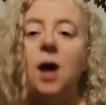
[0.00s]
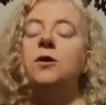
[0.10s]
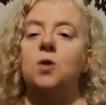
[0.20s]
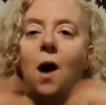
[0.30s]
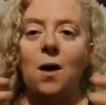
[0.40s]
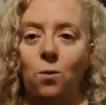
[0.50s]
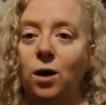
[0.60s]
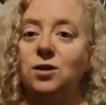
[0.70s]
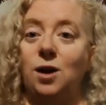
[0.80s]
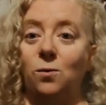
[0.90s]
So I
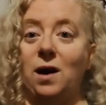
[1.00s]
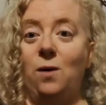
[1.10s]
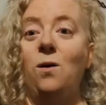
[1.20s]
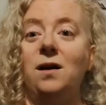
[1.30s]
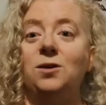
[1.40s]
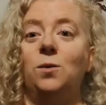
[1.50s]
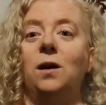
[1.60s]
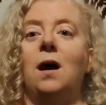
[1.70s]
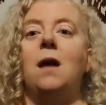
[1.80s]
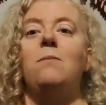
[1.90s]
worked on what I wanted to
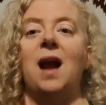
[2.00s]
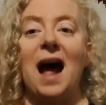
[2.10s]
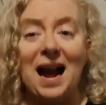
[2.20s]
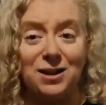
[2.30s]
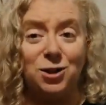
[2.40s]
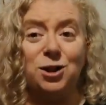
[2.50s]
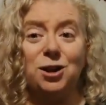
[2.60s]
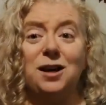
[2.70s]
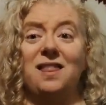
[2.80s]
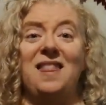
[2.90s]
work on, but I
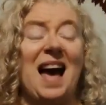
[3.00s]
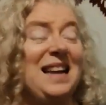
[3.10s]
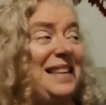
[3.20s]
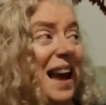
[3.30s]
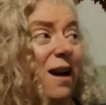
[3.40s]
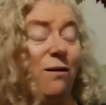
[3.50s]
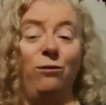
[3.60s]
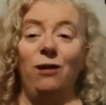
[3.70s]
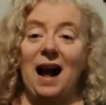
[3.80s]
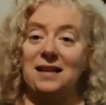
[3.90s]
took that day of
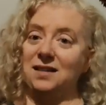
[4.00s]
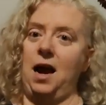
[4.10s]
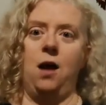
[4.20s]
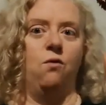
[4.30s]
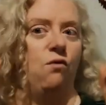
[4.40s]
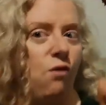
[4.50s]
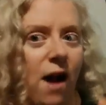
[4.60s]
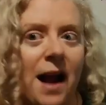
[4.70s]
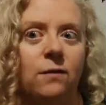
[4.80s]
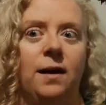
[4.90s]
rest and
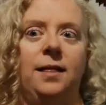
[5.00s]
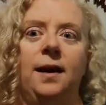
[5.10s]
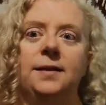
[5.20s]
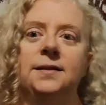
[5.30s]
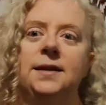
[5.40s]
ran with it.